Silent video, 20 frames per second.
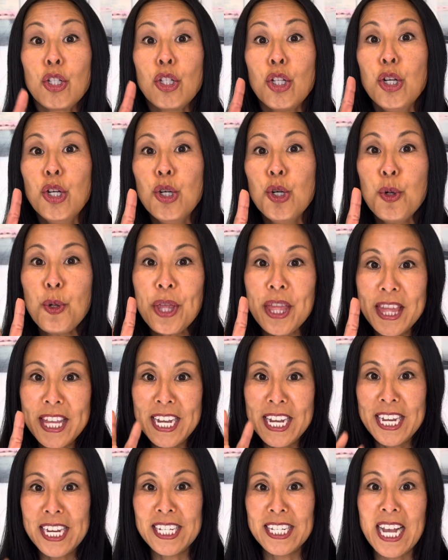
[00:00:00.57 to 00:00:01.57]
two
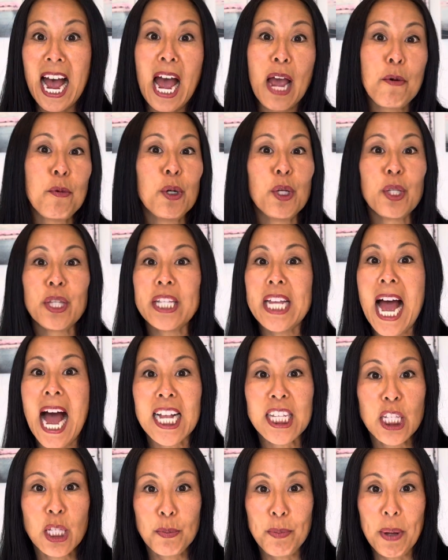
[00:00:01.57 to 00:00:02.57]
things I will
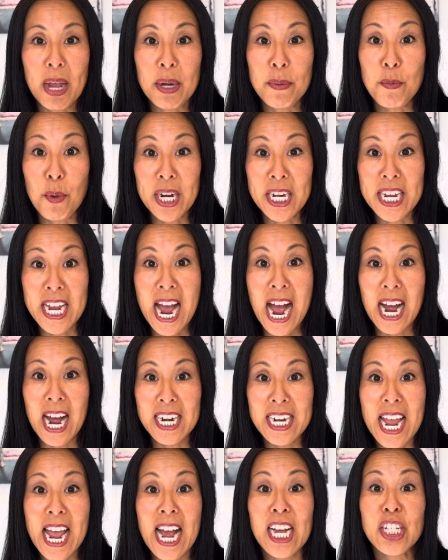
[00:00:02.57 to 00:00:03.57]
not spend money
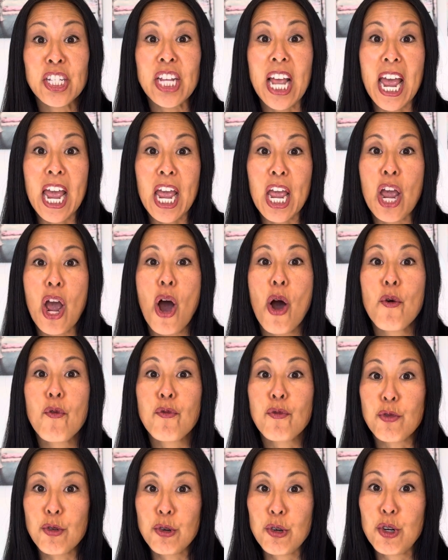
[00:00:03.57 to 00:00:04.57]
on as a
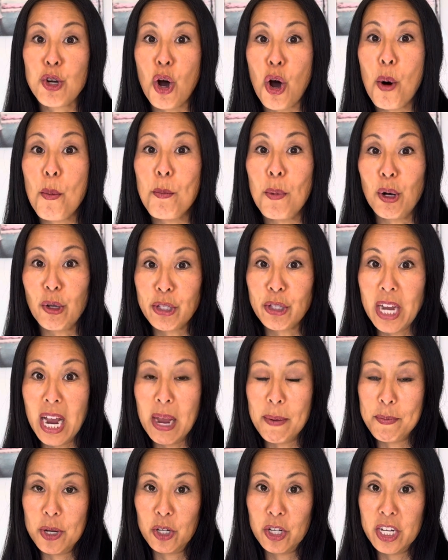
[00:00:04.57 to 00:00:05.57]
frugal
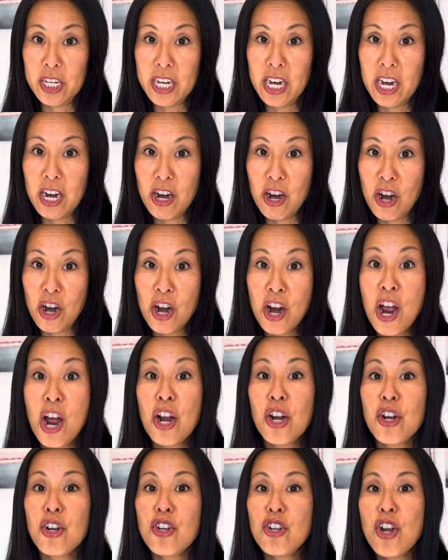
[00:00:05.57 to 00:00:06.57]
multimillionaire.
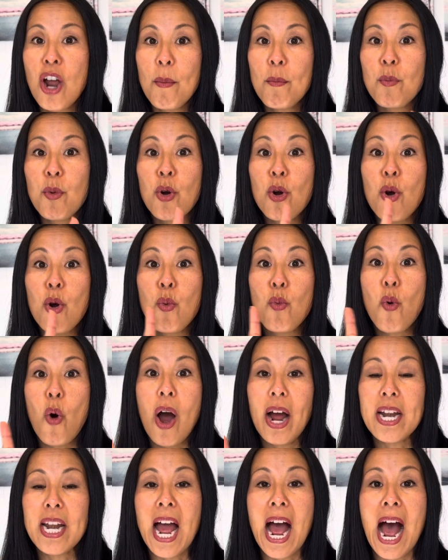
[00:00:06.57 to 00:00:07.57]
Number
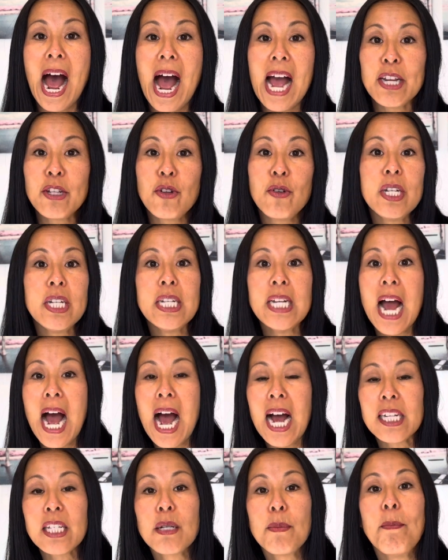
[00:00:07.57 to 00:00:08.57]
one, I do
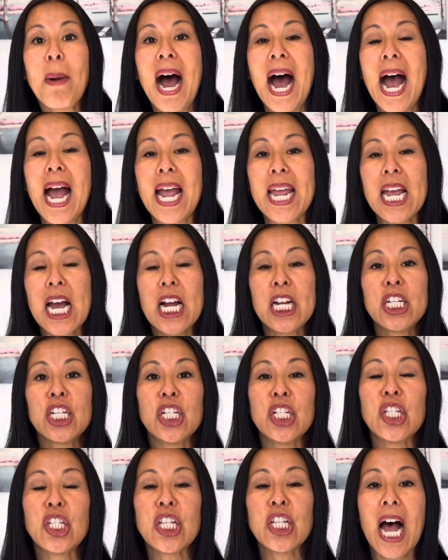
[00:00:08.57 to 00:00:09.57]
not buy
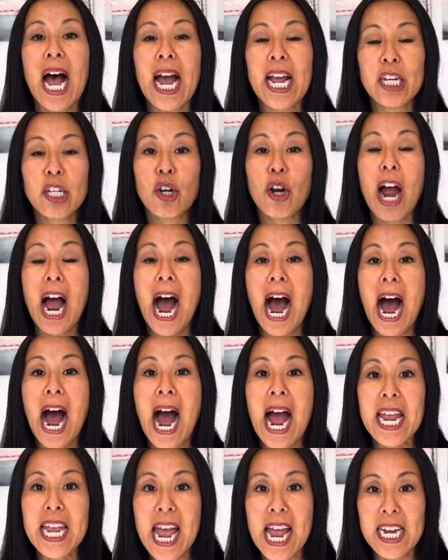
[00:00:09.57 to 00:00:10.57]
designer,
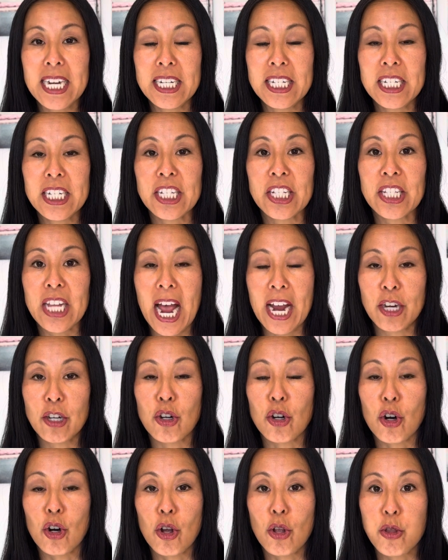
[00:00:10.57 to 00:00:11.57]
high-end
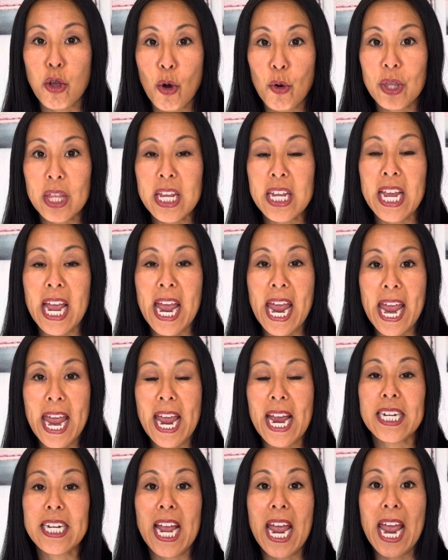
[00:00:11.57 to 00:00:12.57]
designer clothing
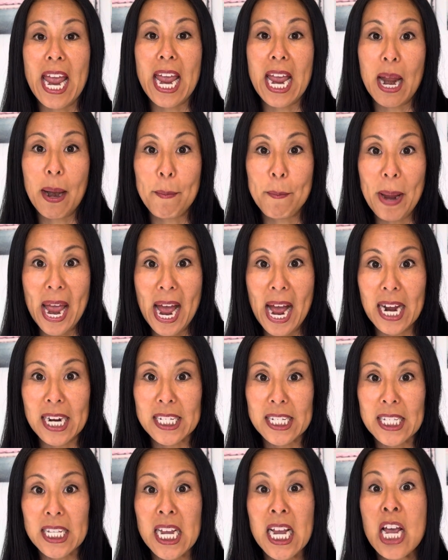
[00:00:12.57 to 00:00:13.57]
and
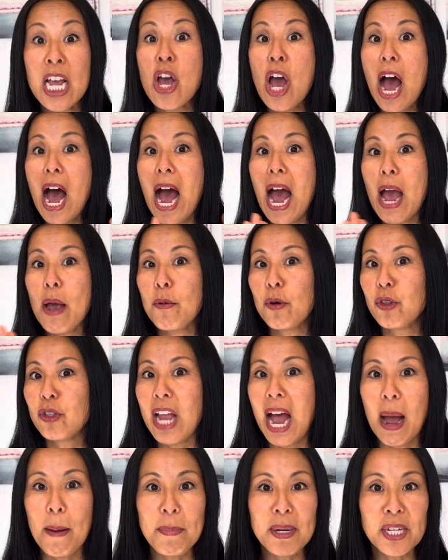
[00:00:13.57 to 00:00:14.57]
handbags. I will
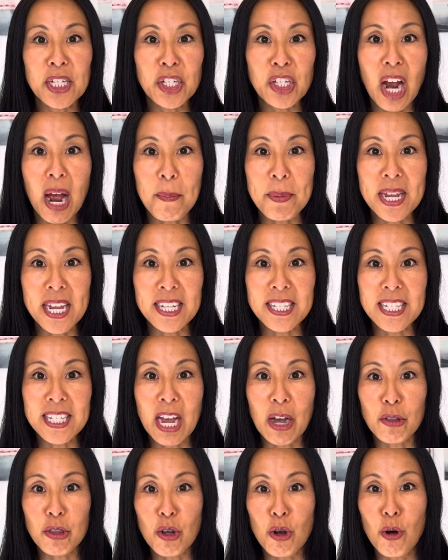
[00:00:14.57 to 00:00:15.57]
not be shopping at
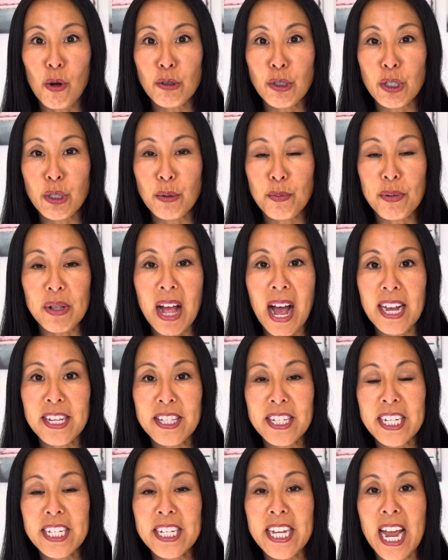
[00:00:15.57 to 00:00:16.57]
South Coast
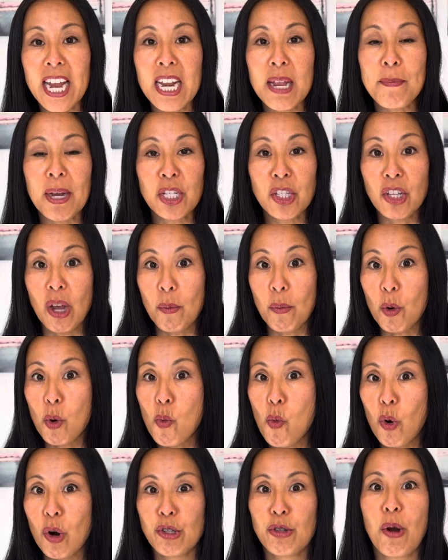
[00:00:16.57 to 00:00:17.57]
Plaza getting my summer
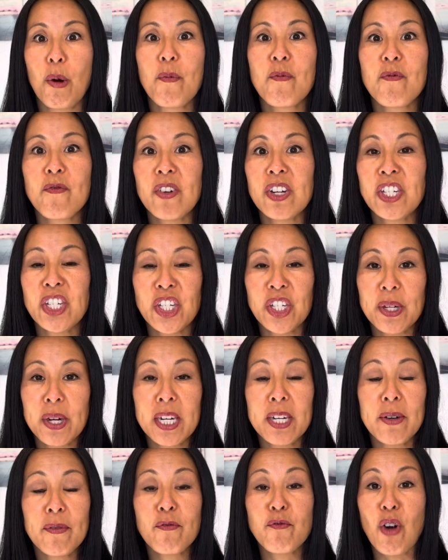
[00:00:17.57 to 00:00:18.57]
wardrobe from,
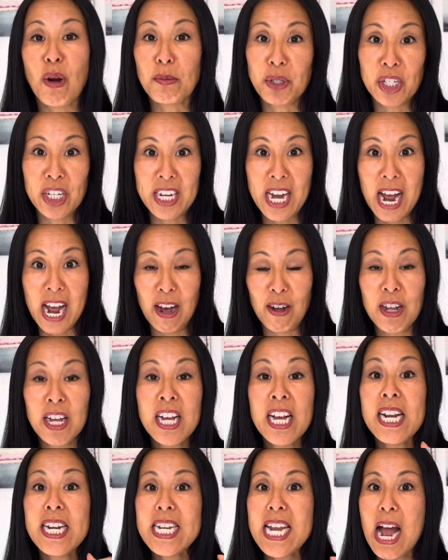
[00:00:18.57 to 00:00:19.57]
from Chanel.
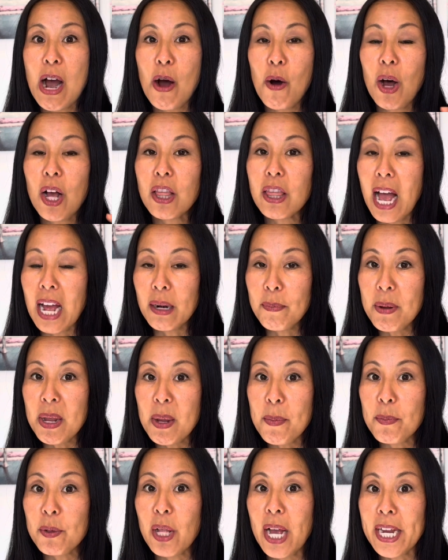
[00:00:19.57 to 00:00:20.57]
Now, a lot of
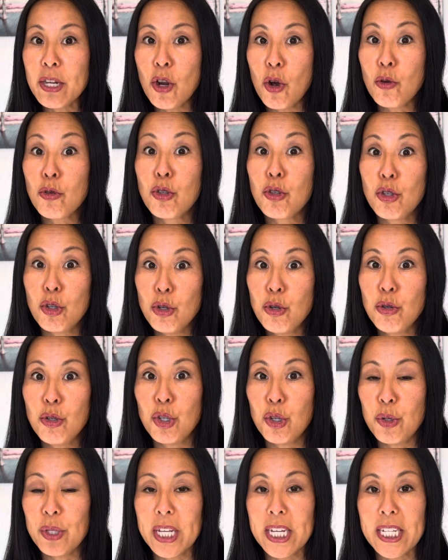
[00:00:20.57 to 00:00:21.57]
people I know do
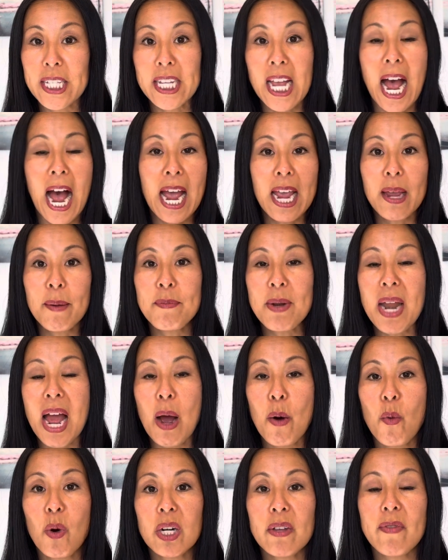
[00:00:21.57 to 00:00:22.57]
do this. I am
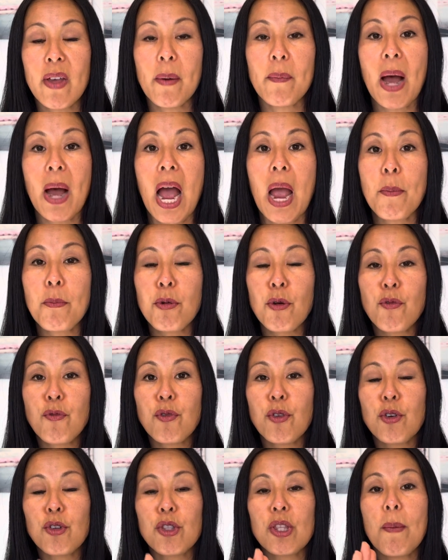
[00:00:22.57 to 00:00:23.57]
not one of them. I
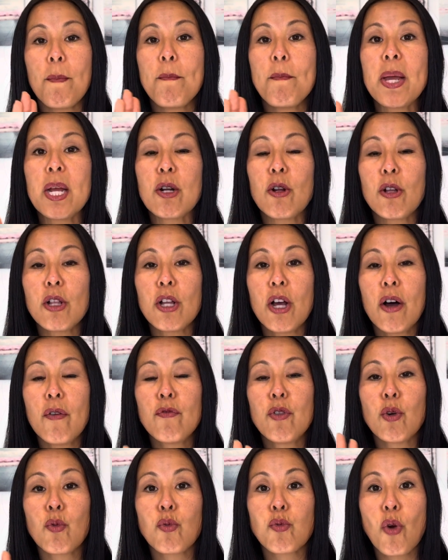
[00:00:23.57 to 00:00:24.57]
prefer the middle
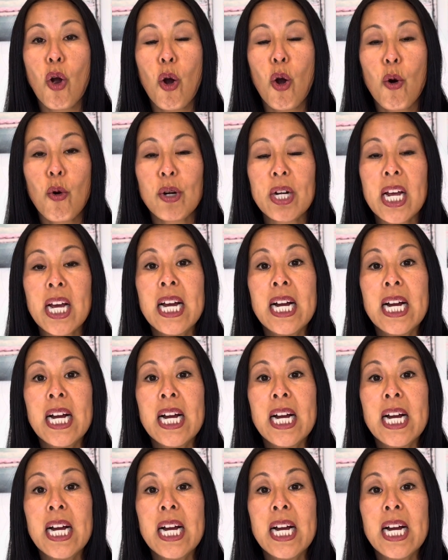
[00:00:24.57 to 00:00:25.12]
of the road